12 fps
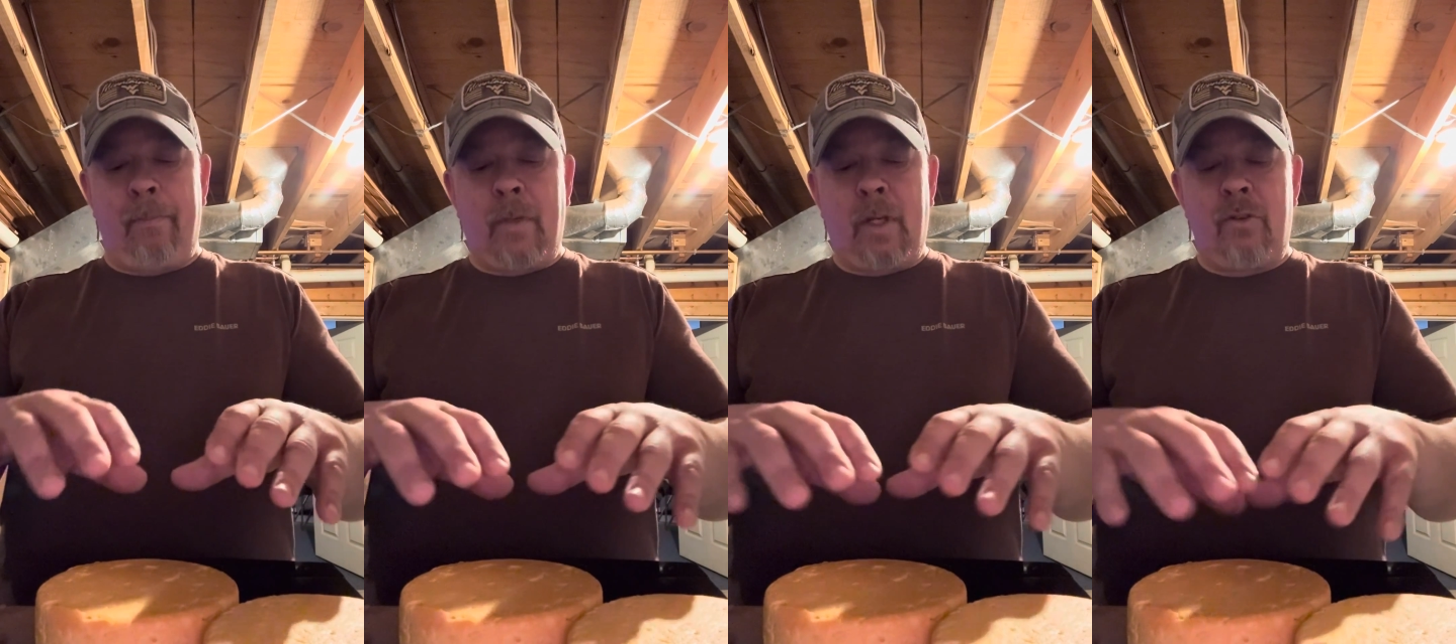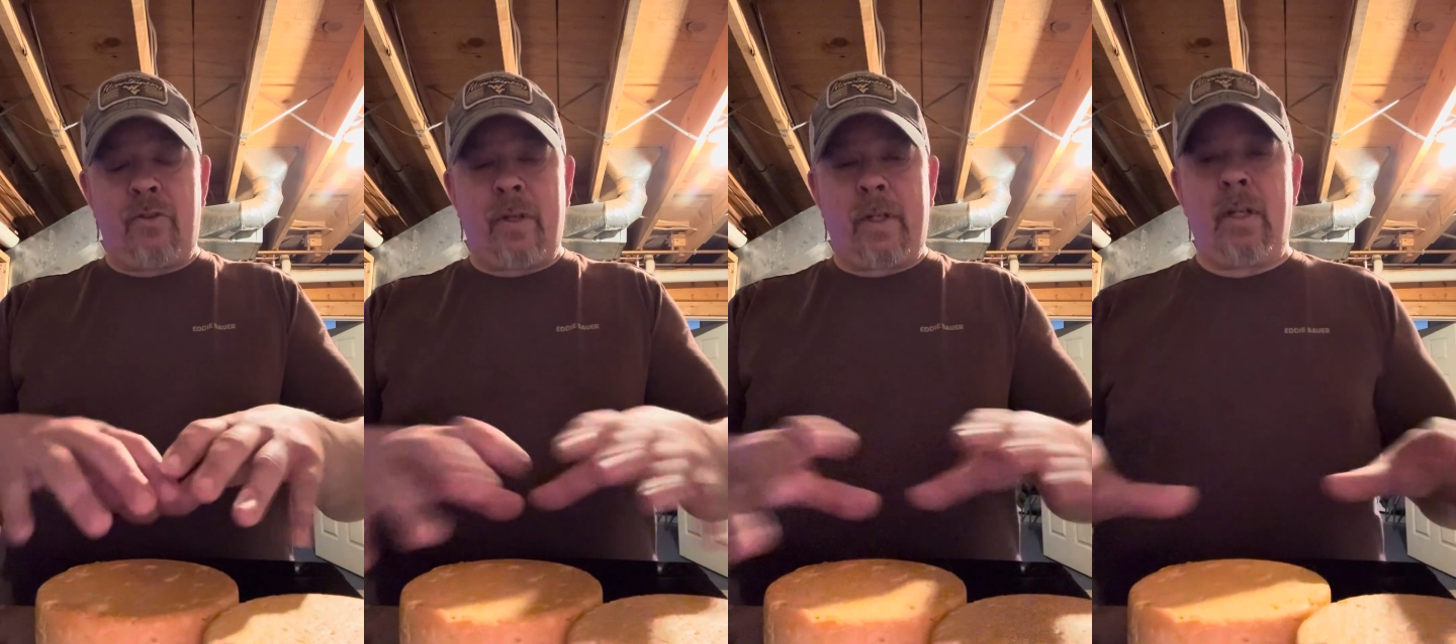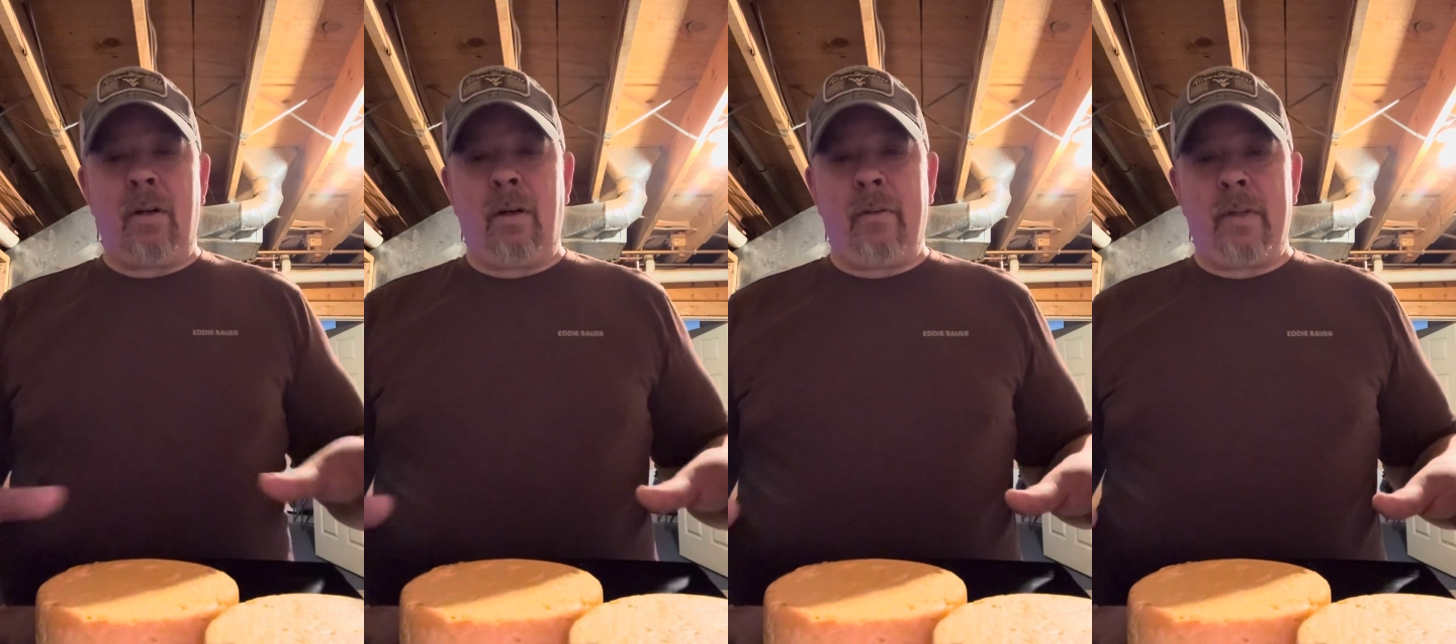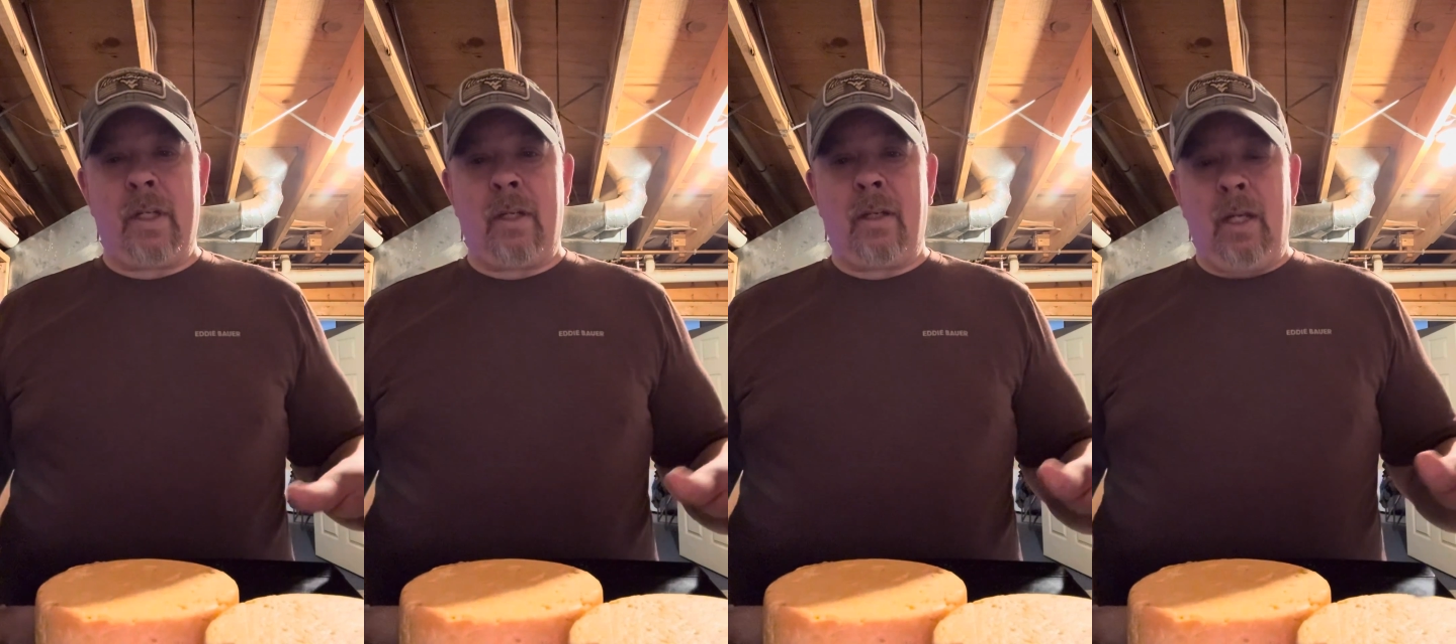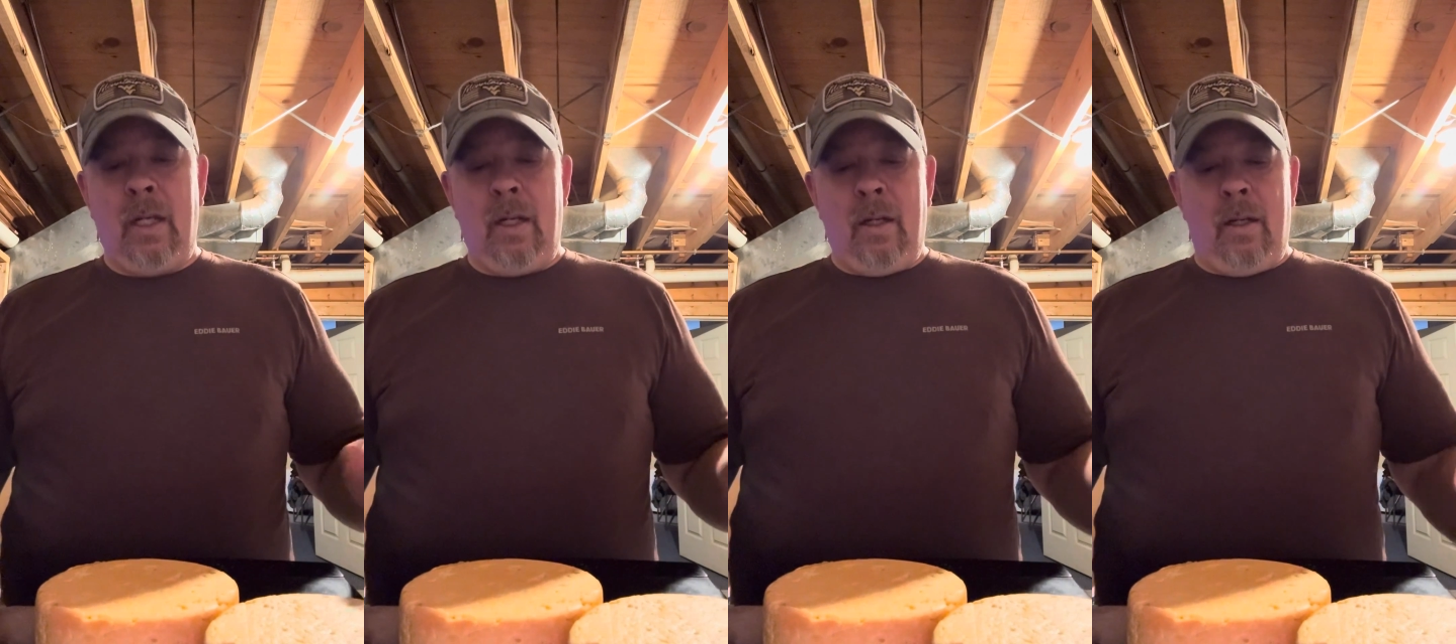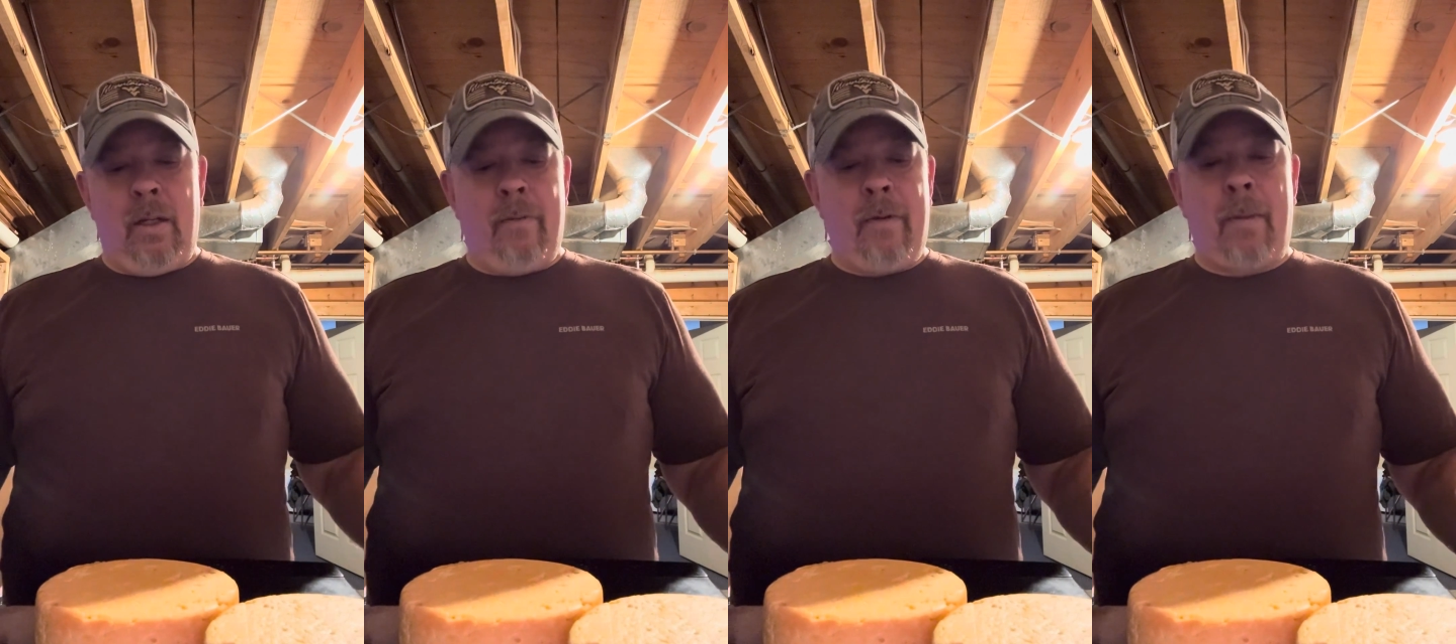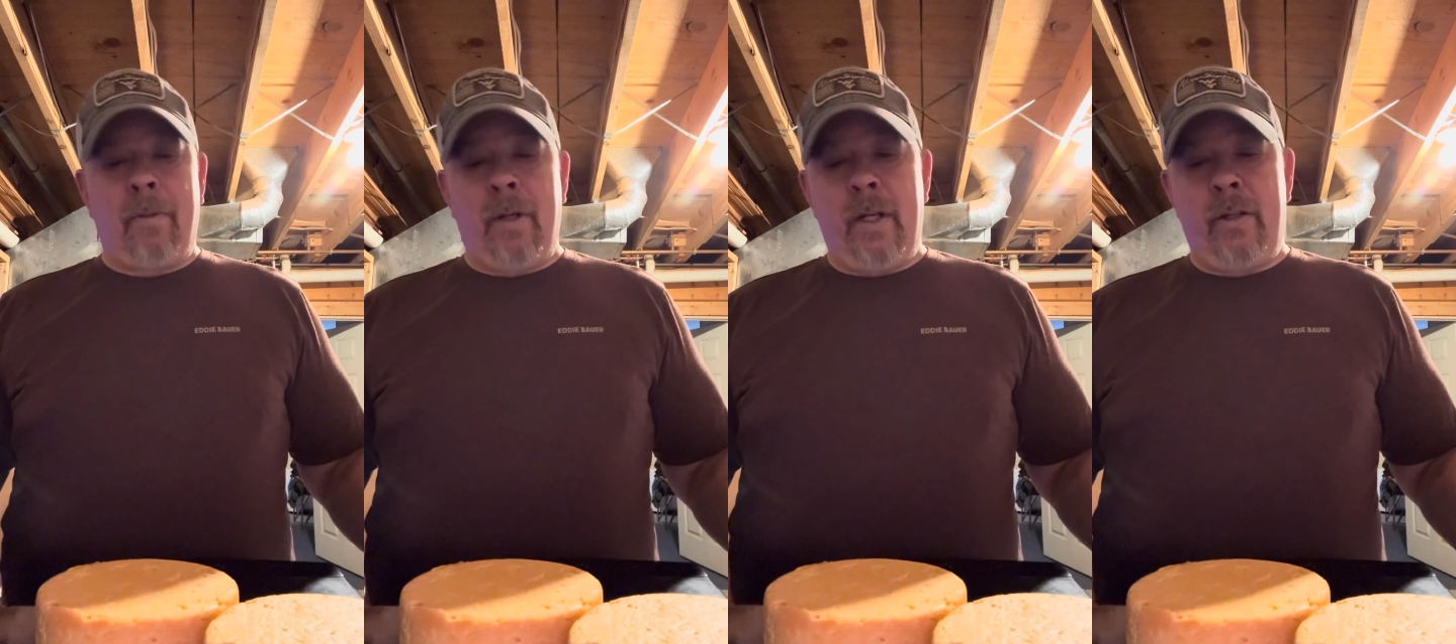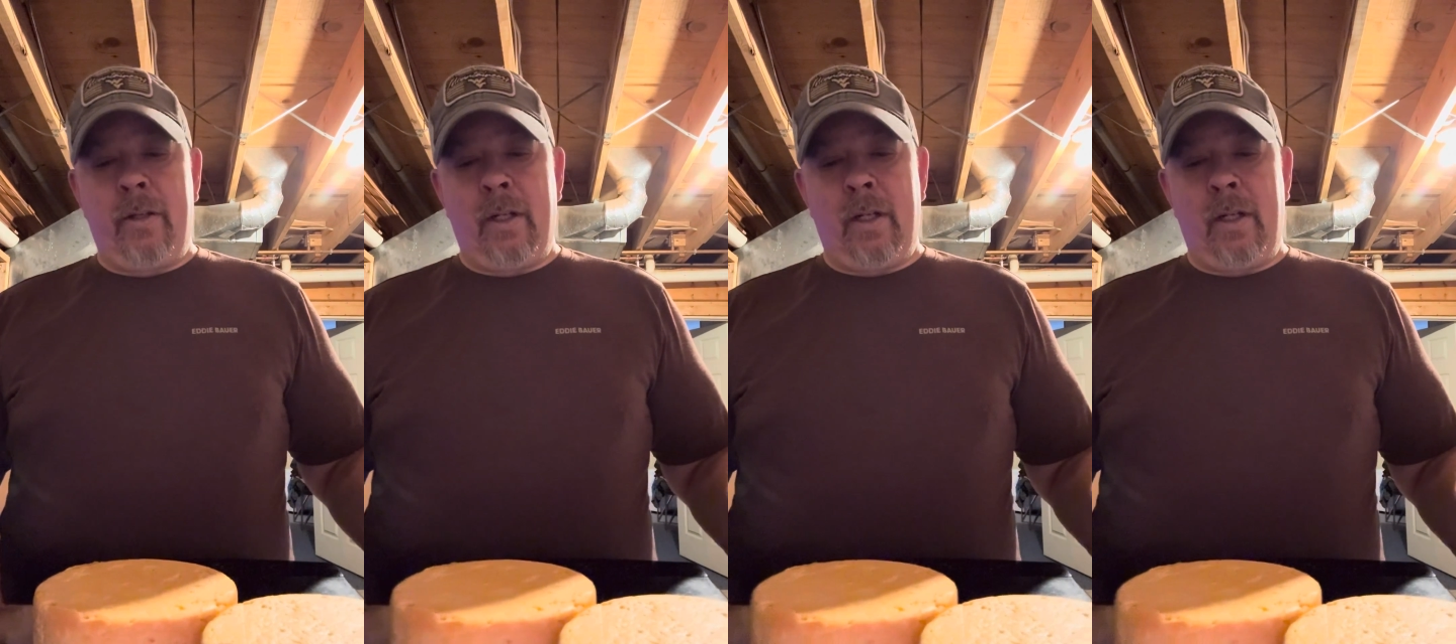constricting all of the evaporation